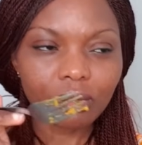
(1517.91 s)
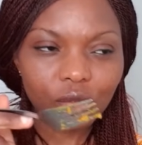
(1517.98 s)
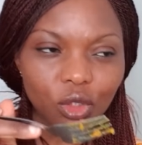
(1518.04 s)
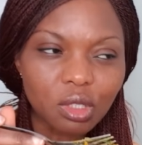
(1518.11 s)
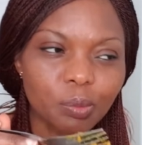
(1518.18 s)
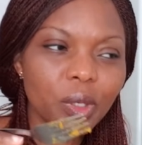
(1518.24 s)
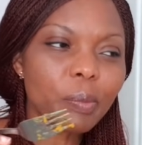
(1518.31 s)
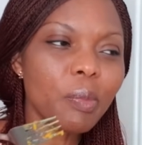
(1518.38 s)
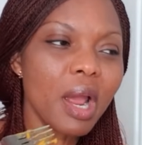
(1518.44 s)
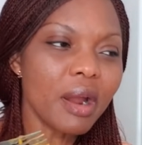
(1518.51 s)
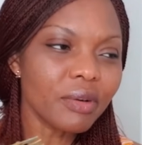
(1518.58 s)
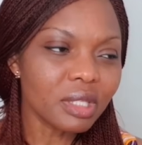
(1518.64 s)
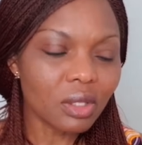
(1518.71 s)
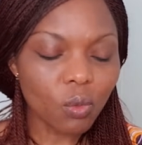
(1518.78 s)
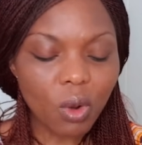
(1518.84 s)
just
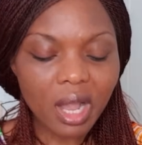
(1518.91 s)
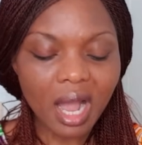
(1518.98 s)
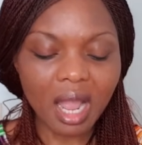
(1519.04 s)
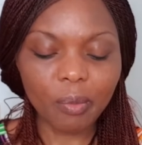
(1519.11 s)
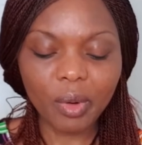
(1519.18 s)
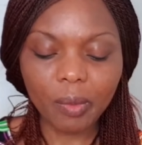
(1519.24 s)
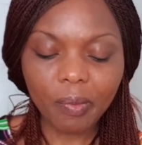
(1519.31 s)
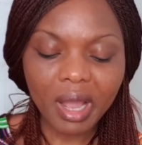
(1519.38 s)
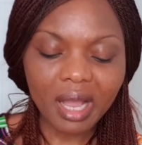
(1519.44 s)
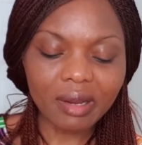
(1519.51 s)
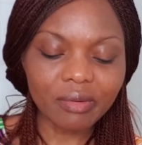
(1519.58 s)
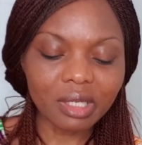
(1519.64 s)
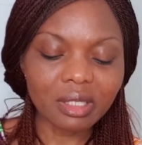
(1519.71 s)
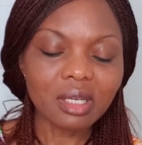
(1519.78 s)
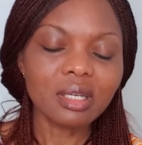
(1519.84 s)
prepare it the way I
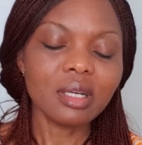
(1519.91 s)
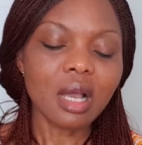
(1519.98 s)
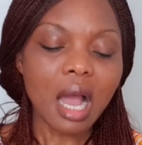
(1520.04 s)
prepare it.